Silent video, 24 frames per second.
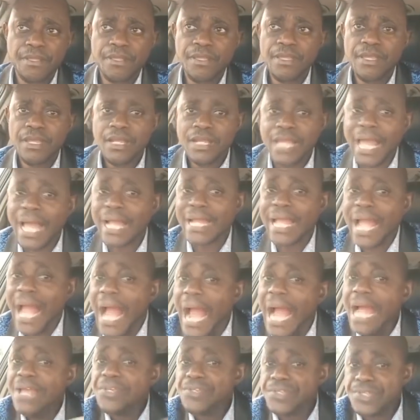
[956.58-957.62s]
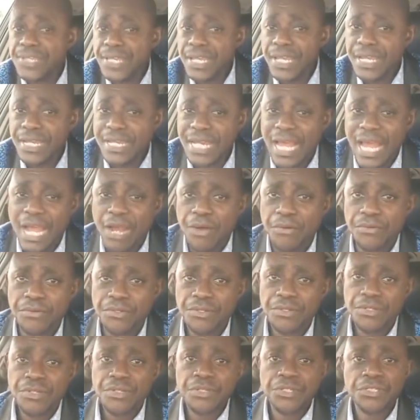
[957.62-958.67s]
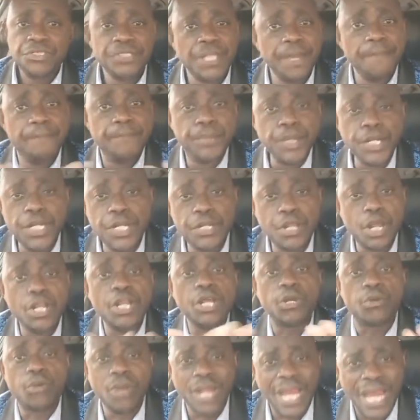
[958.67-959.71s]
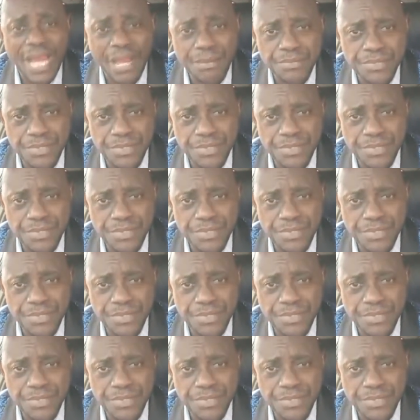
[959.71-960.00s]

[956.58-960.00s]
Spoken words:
Like I see now, the building don't collapse.